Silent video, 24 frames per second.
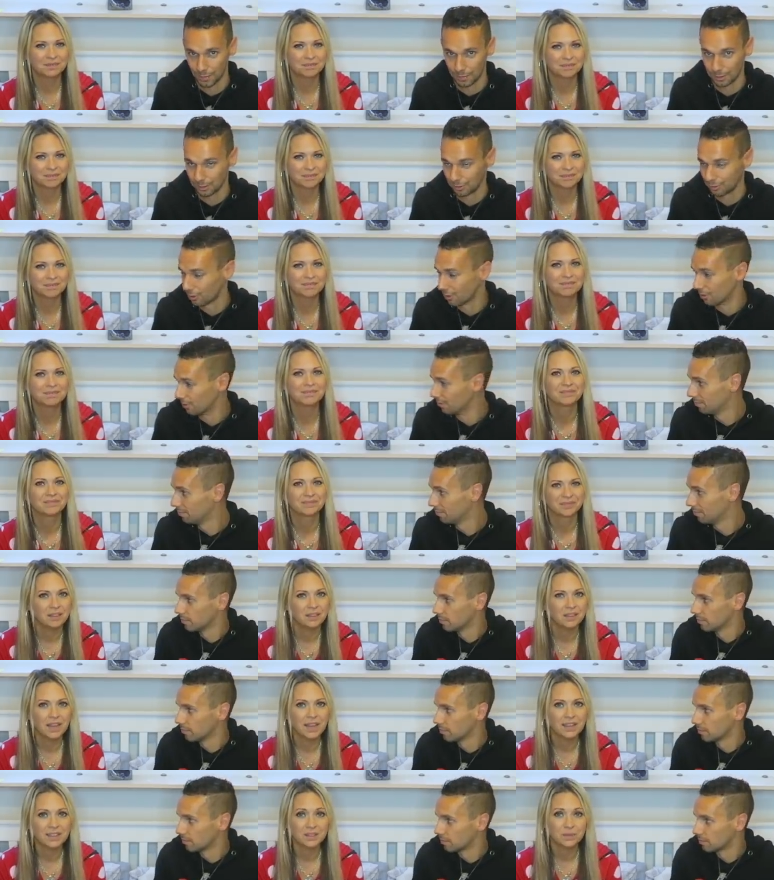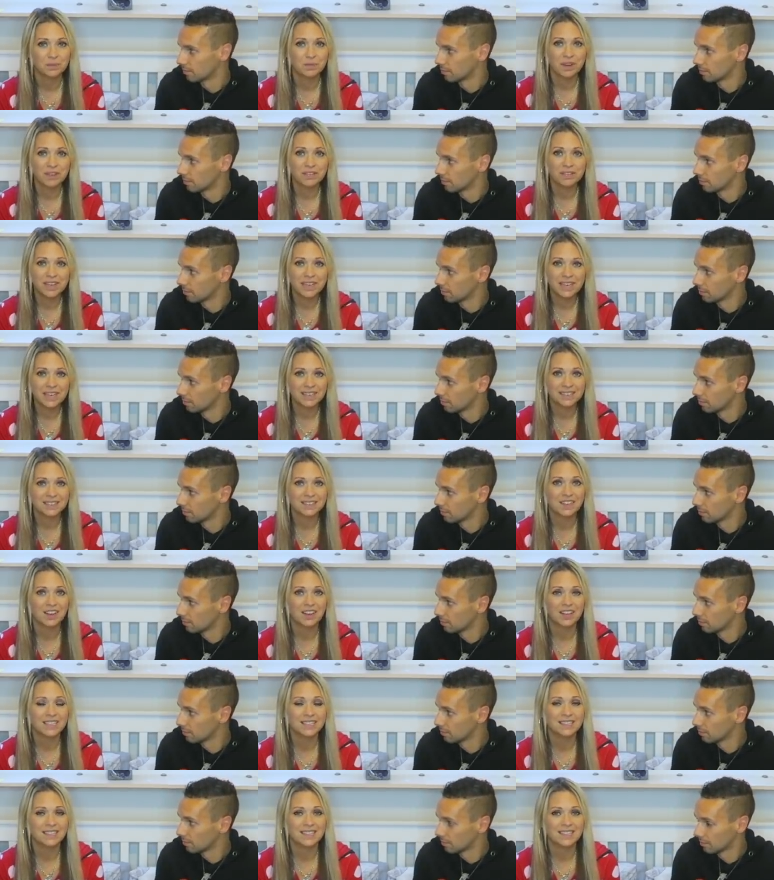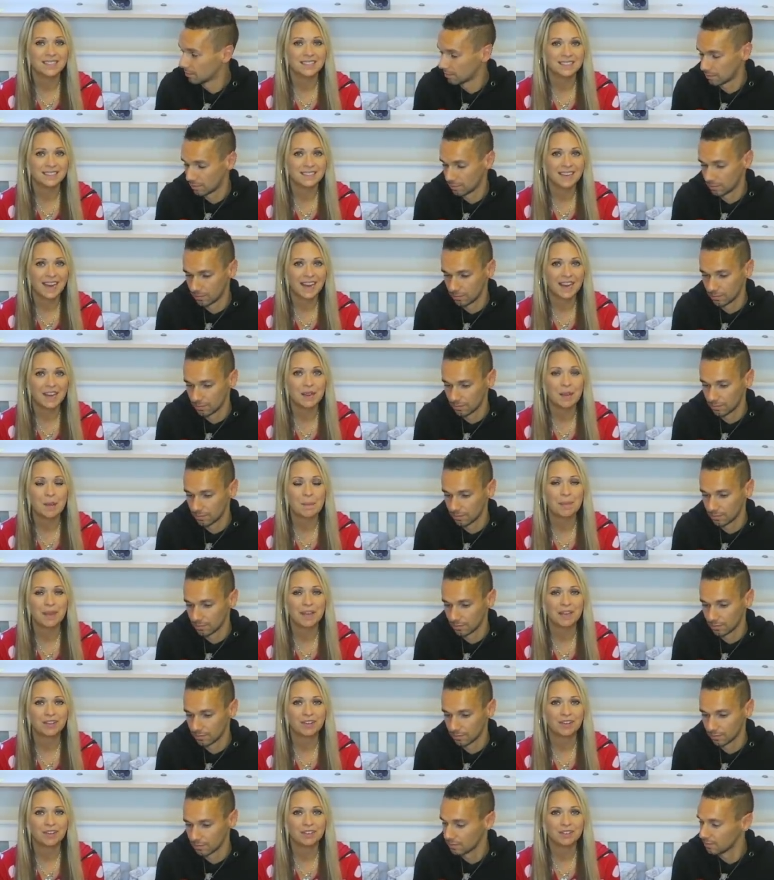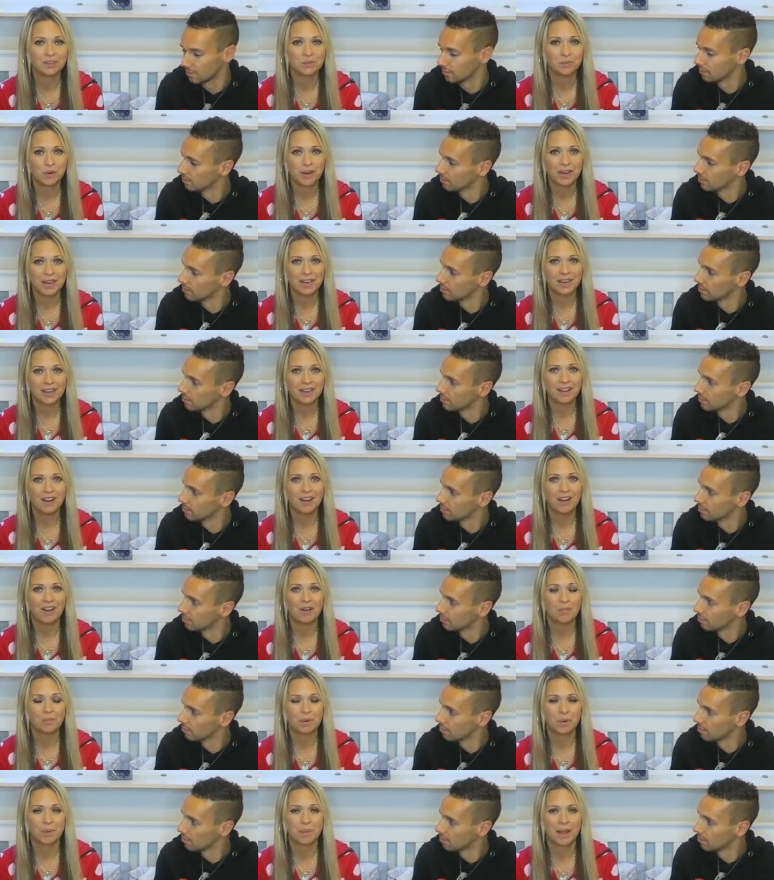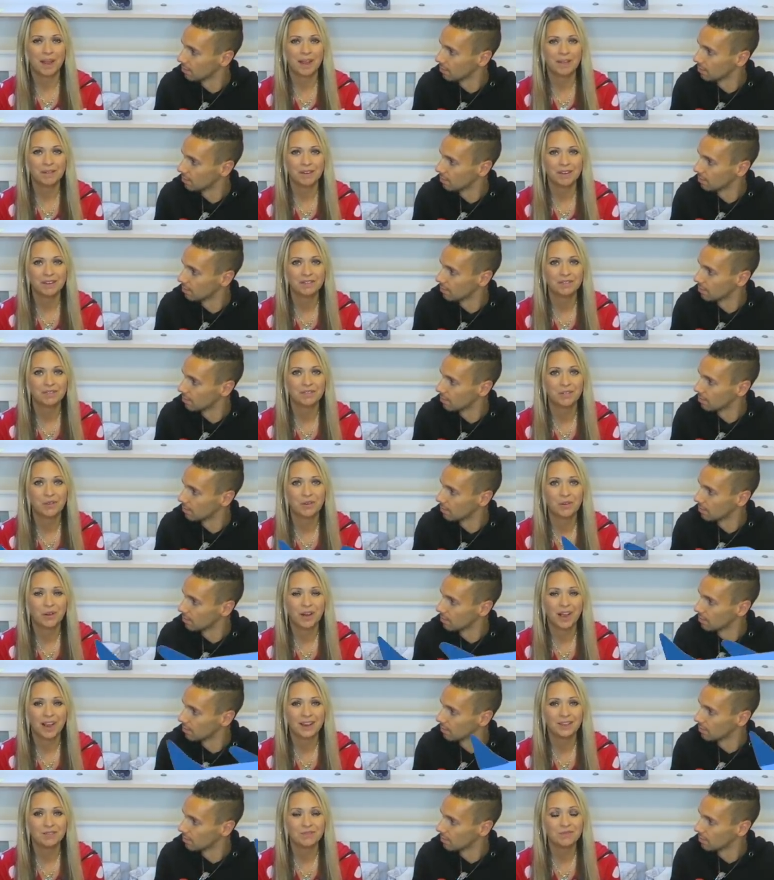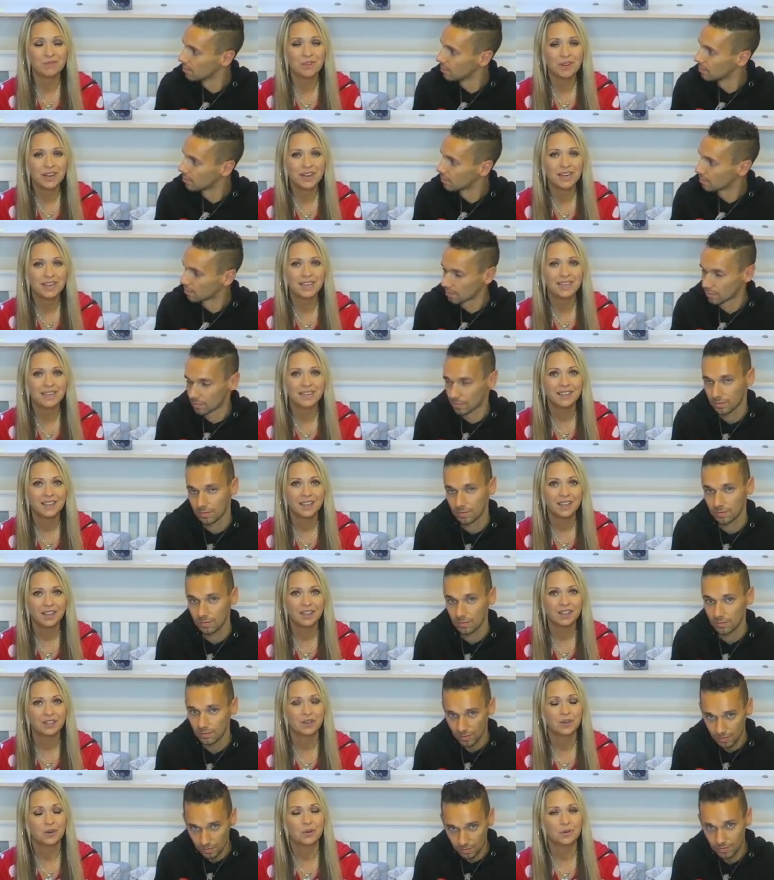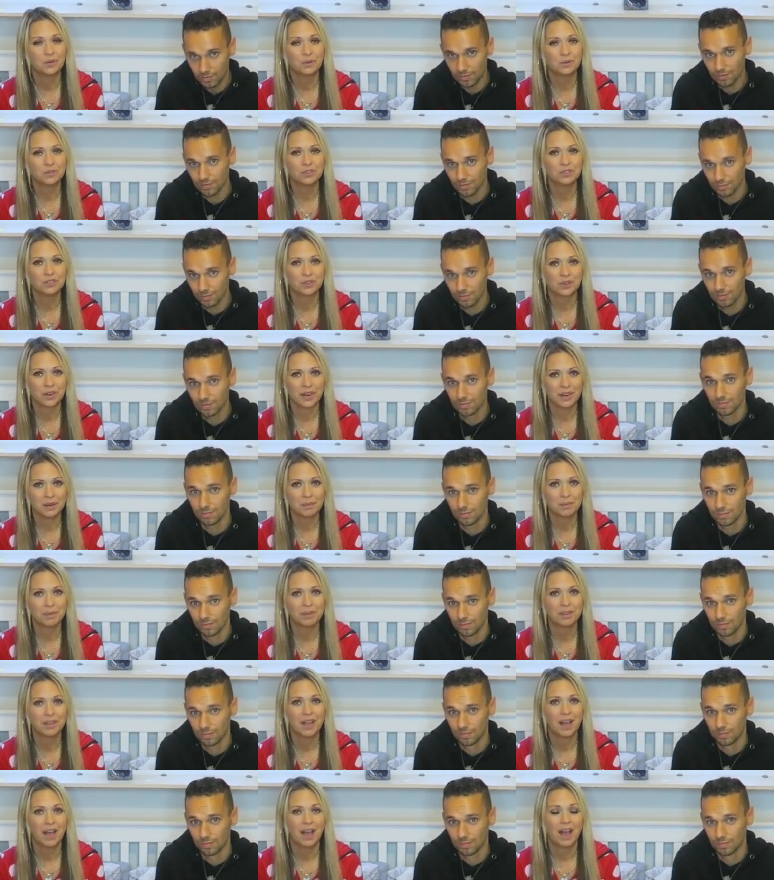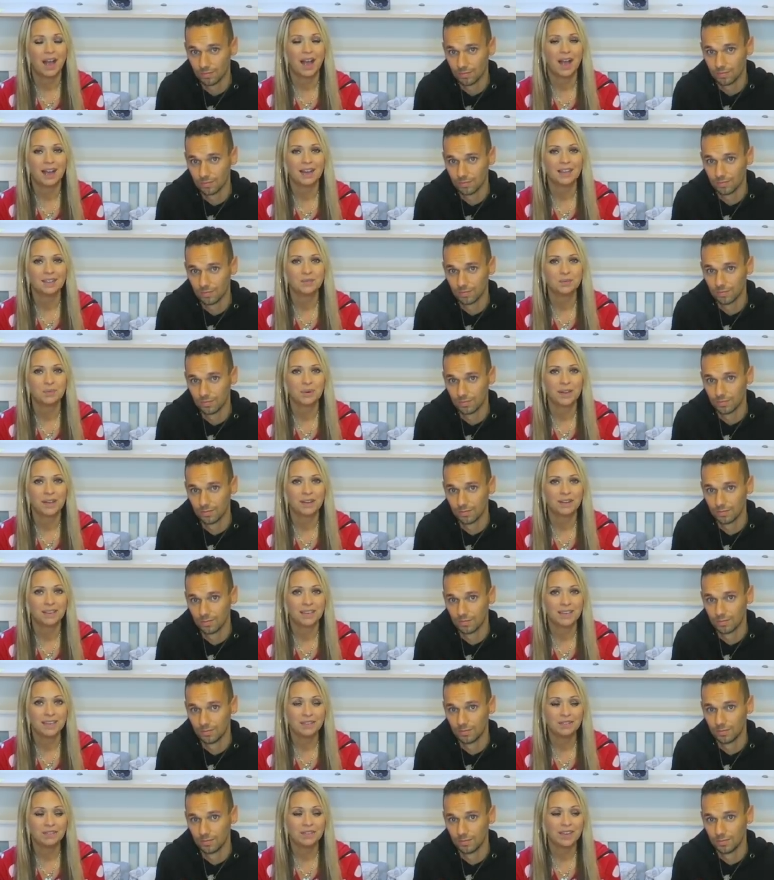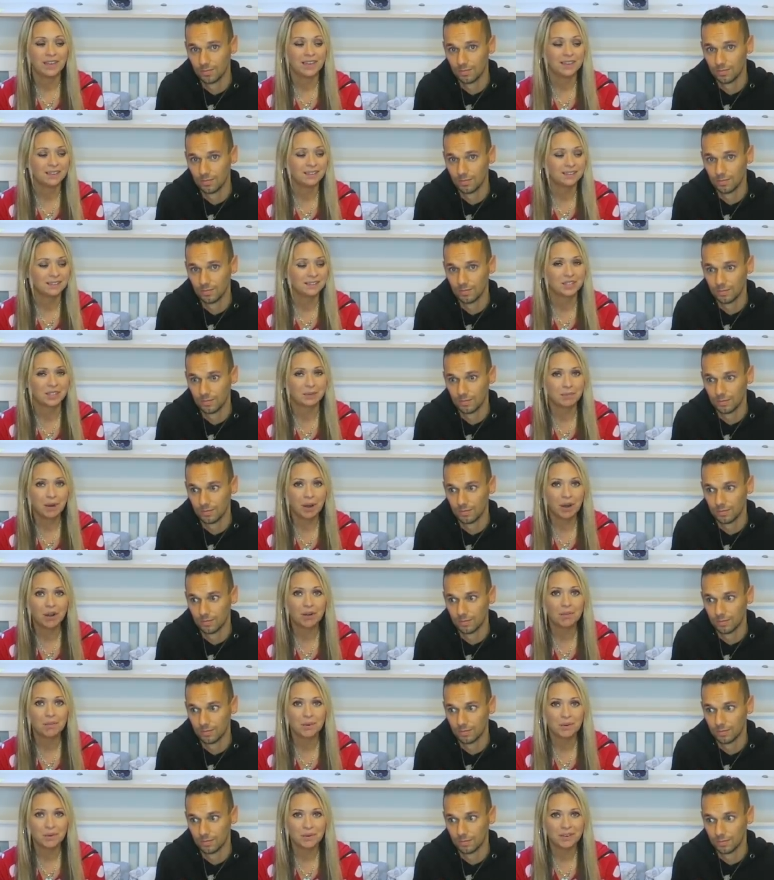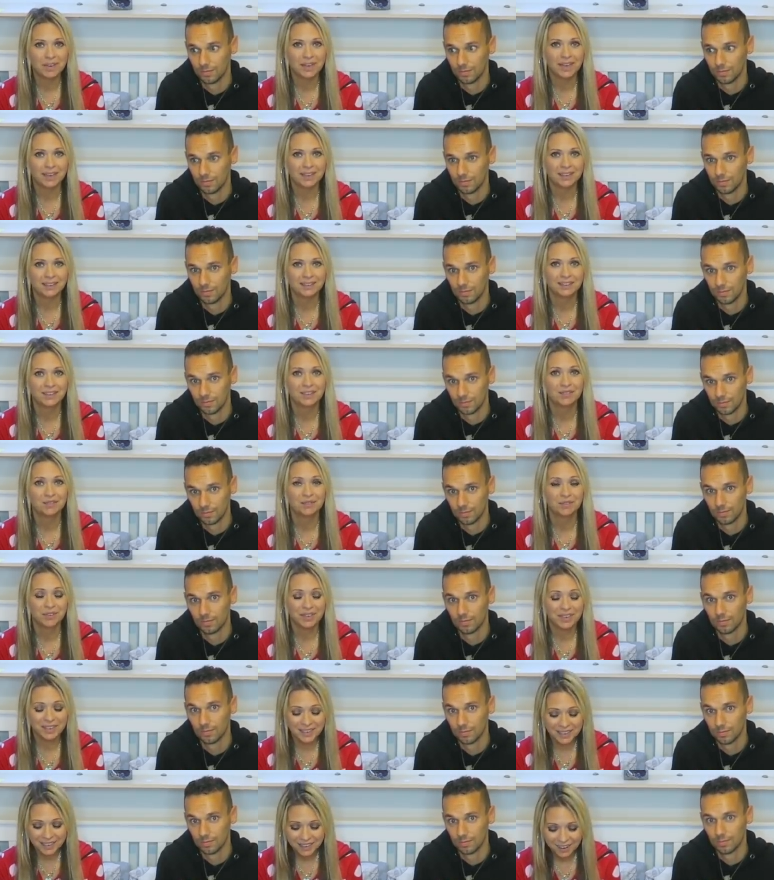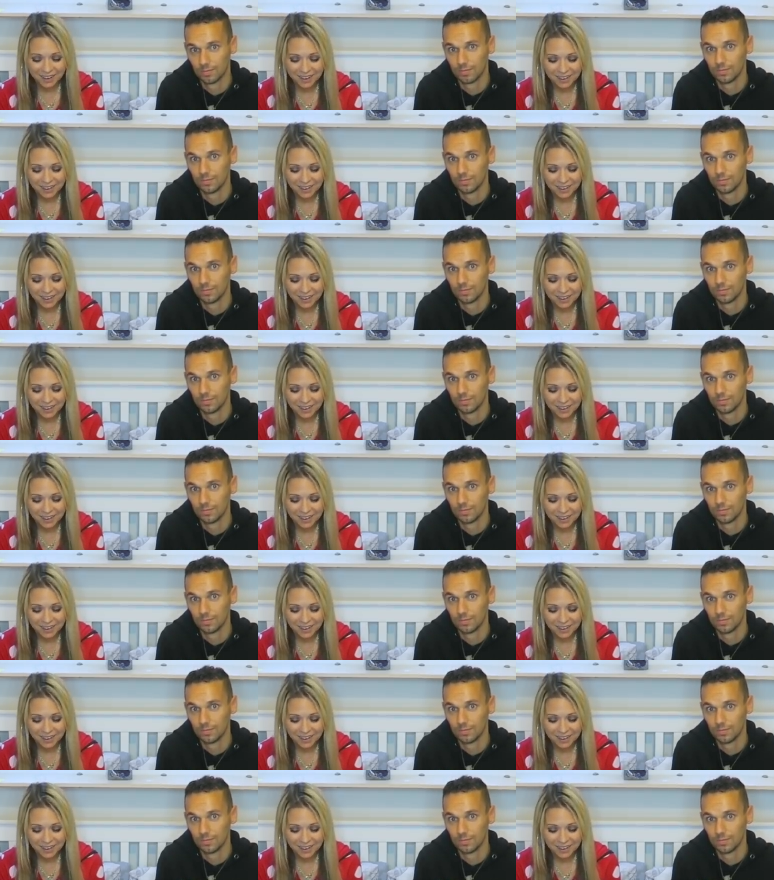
Speaker 1: coming soon.
Speaker 2: Yes, we're really excited today because we are preparing for a really cool trip. And we are leaving tomorrow morning really